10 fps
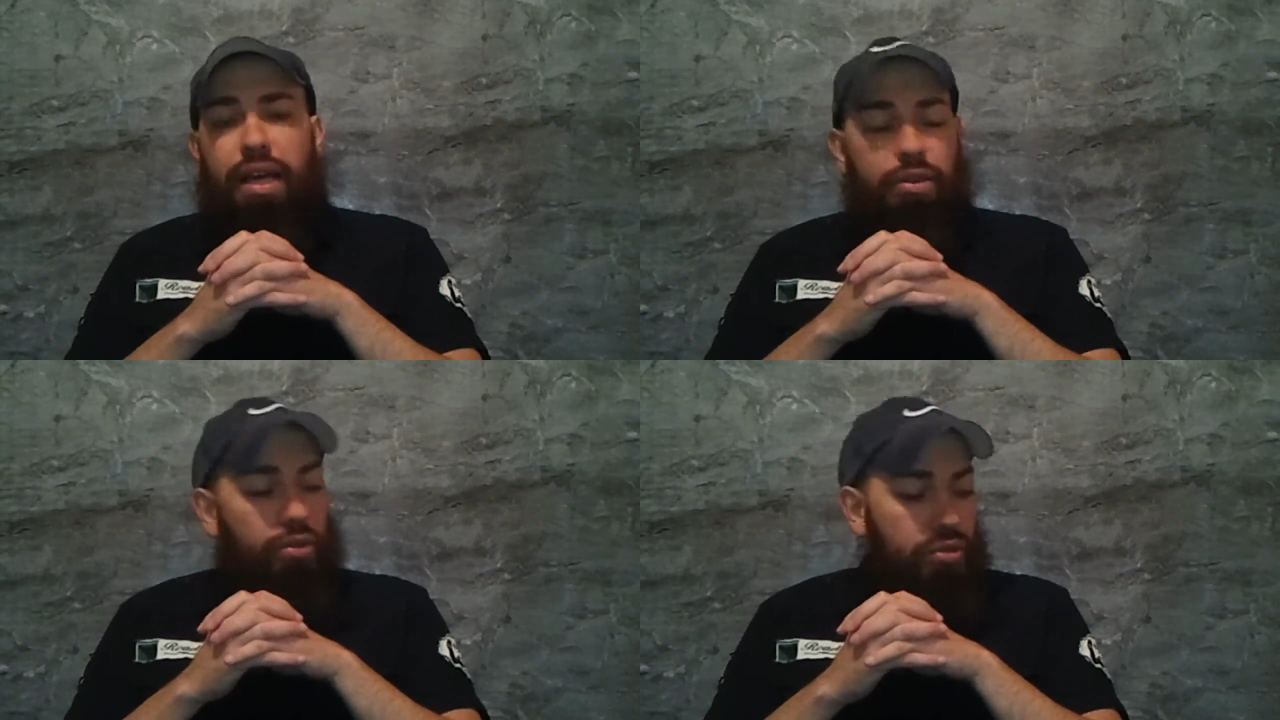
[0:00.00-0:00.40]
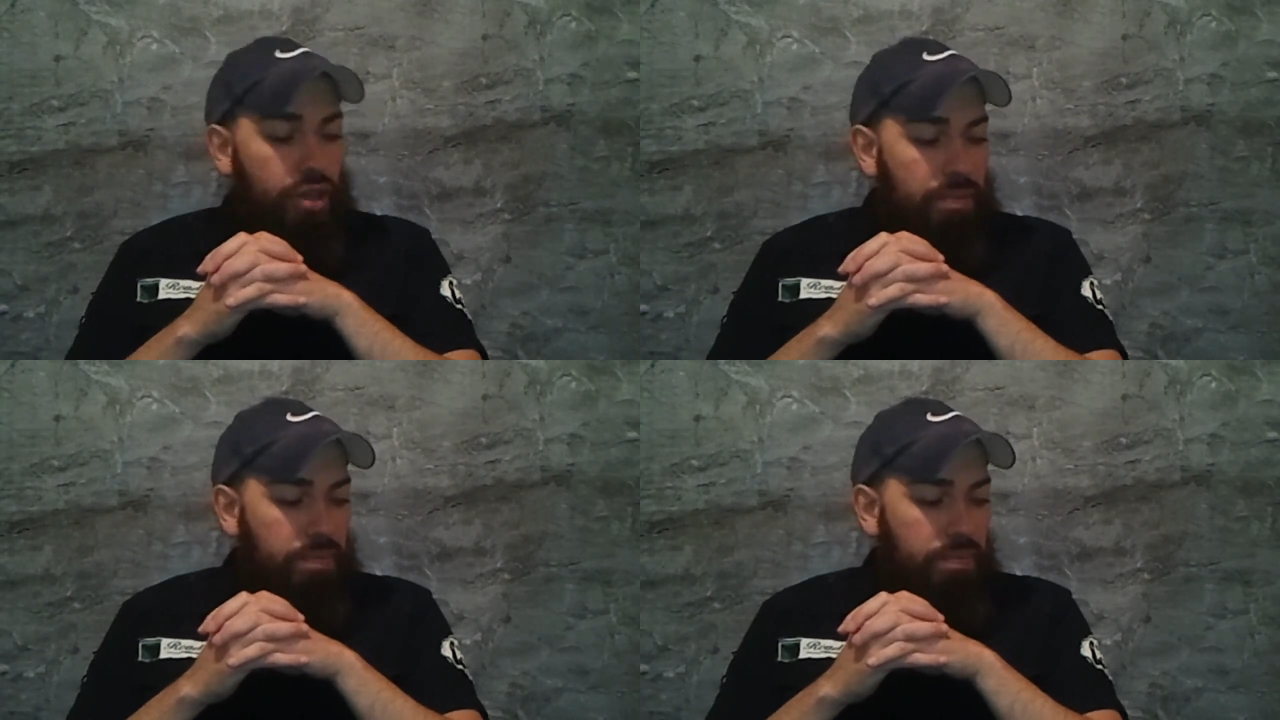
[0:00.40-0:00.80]
and you
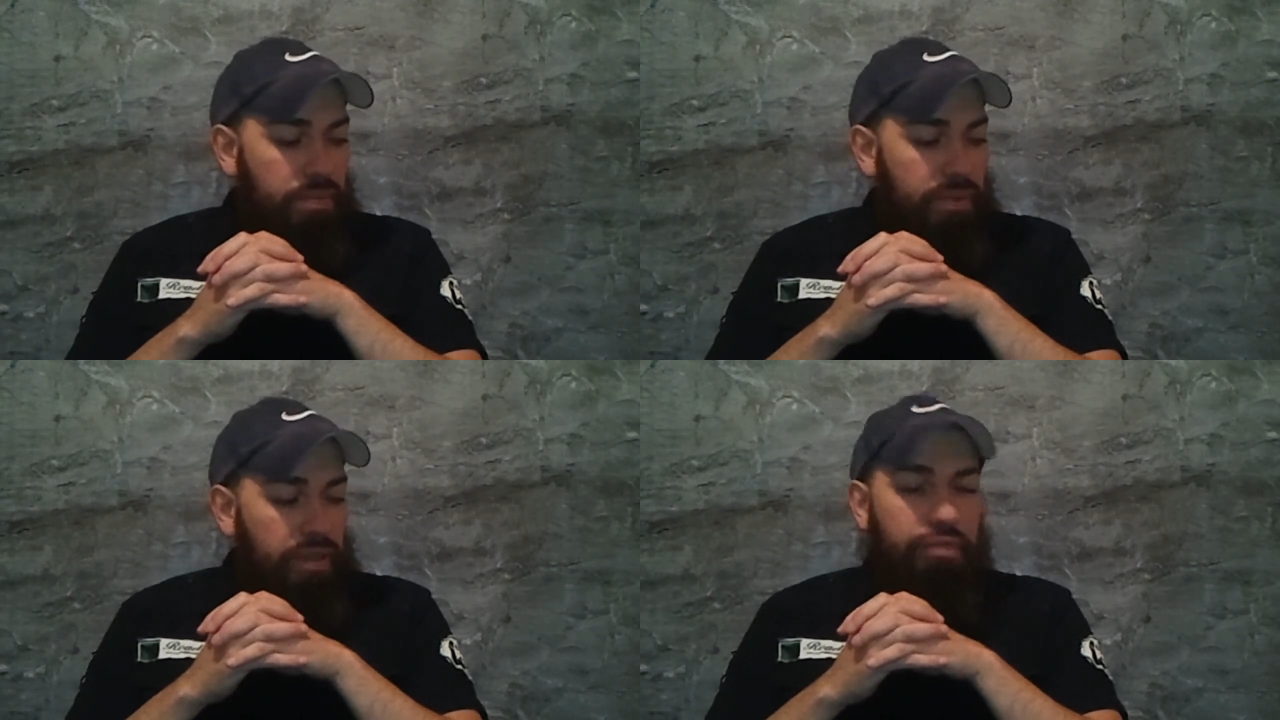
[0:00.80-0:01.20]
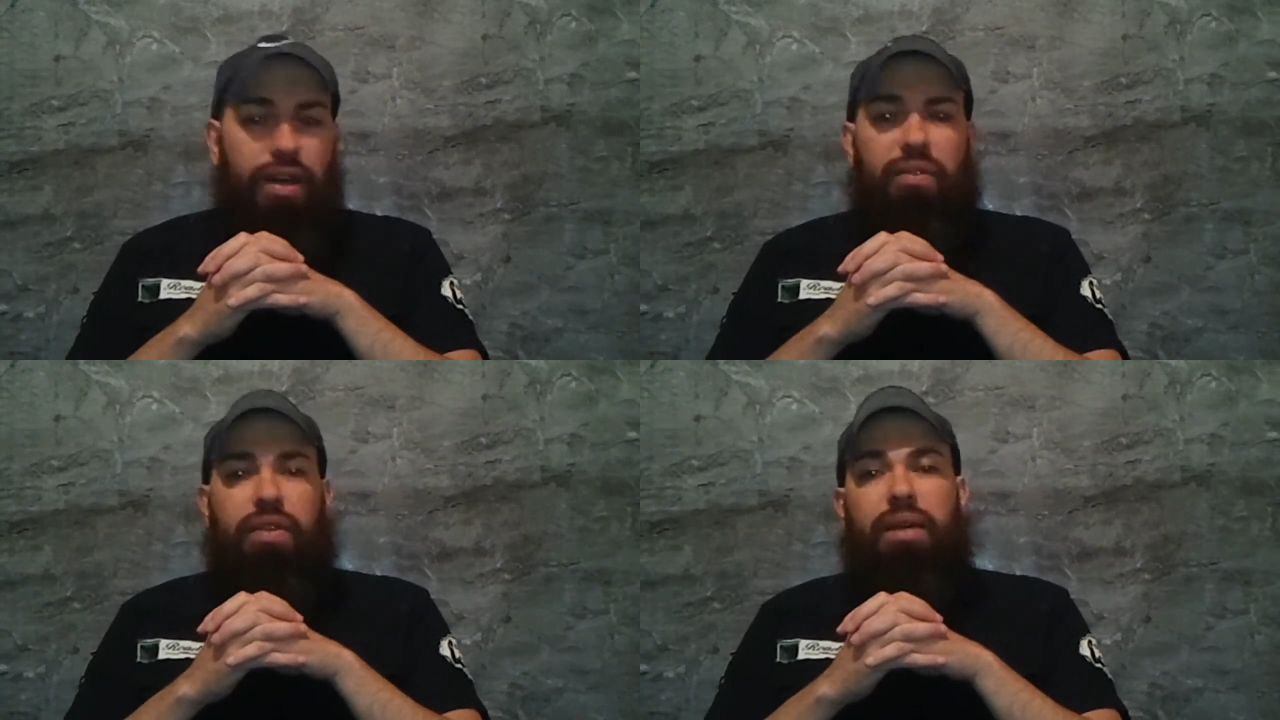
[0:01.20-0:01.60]
drop in
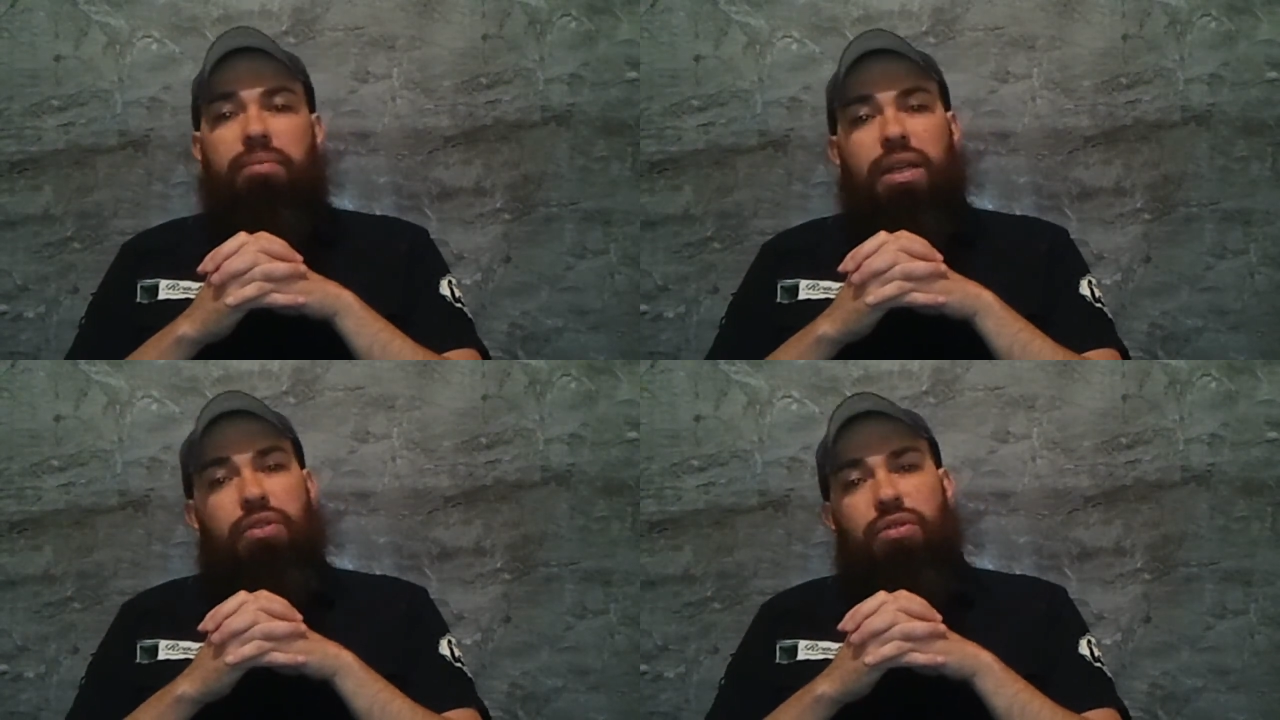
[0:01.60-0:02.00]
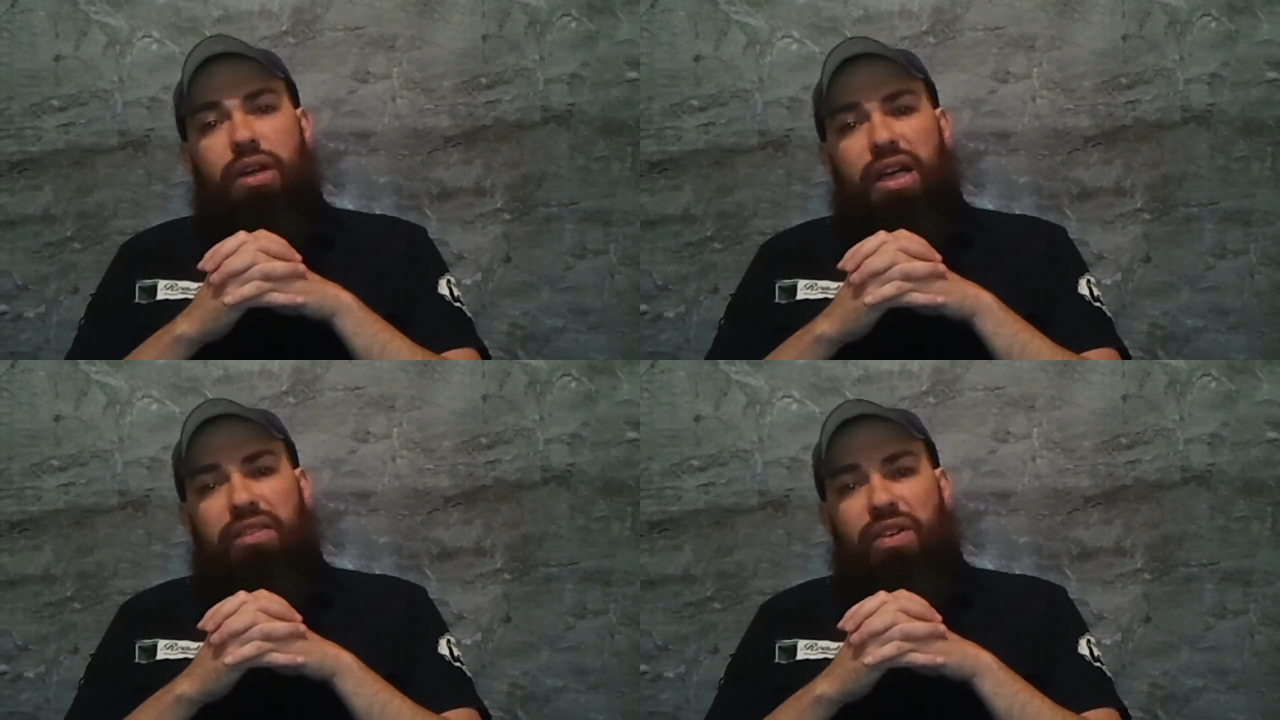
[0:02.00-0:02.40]
front of them and you
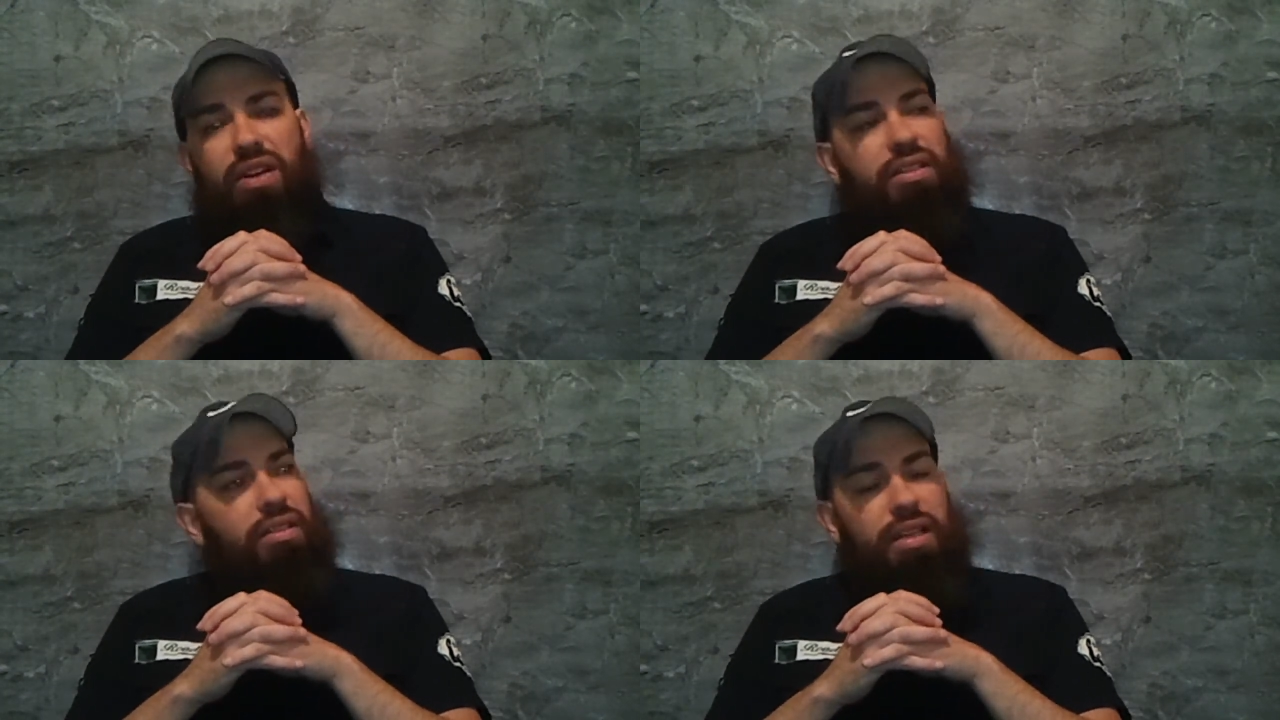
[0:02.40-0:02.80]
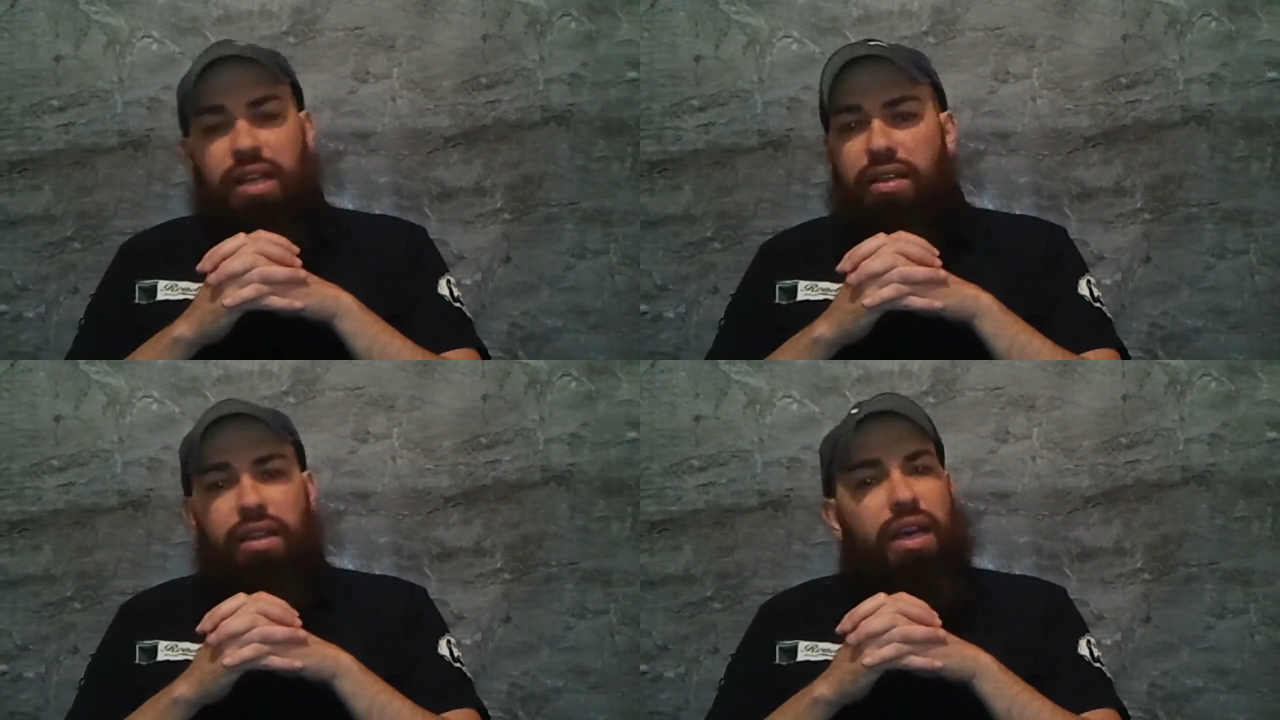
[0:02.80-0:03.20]
die of a heart
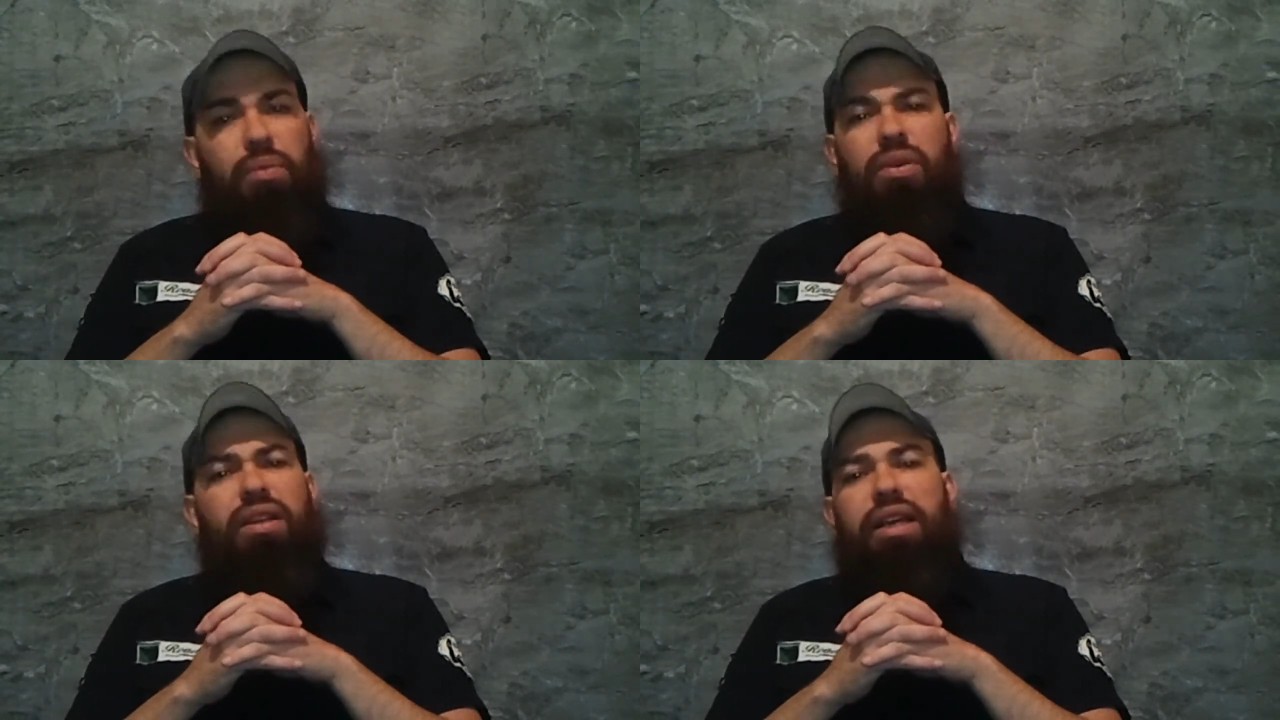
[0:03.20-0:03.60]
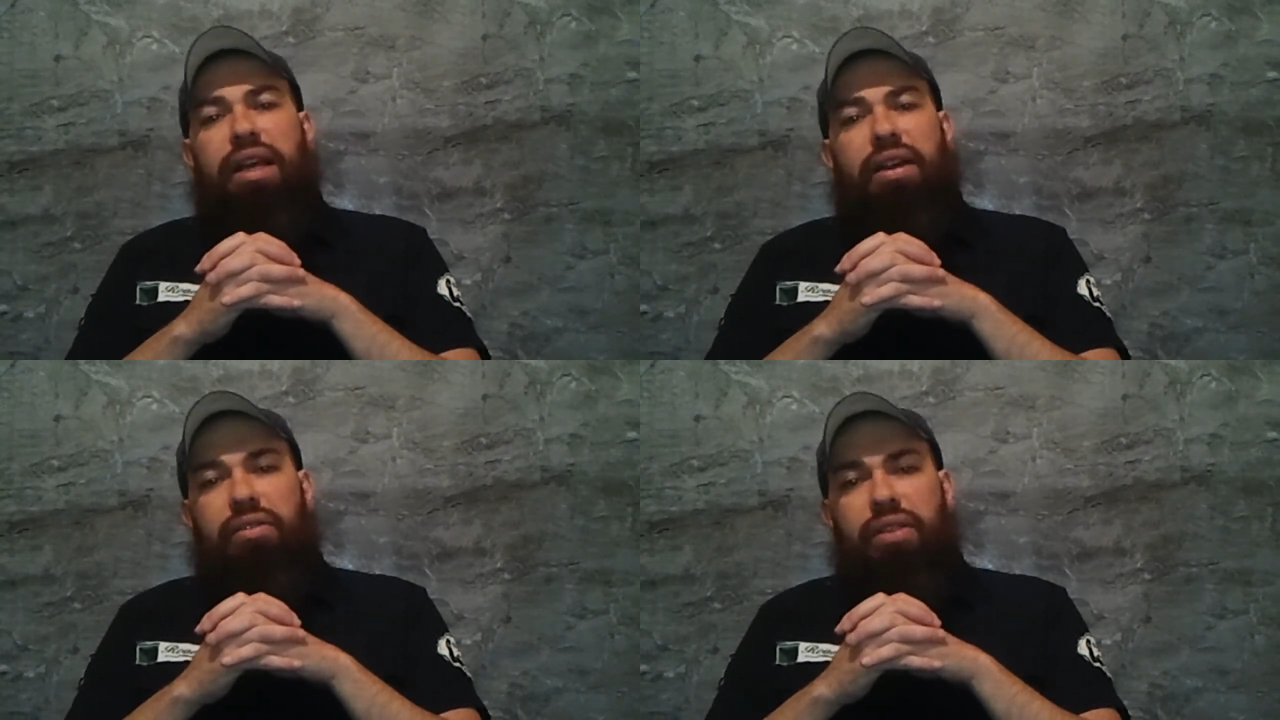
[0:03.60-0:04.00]
attack, they wouldn't care.